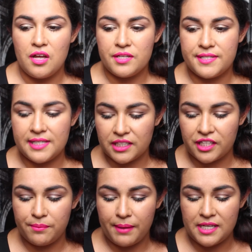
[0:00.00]

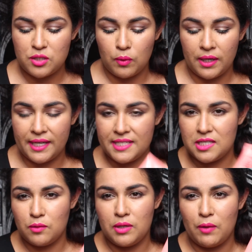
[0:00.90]
silicone based one is
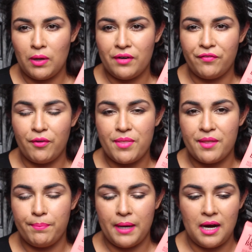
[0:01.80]
the one from
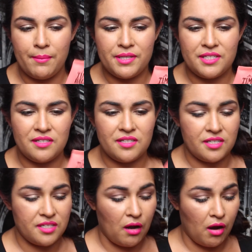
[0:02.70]
TheBalm, and this is
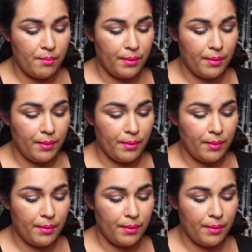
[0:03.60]
just Time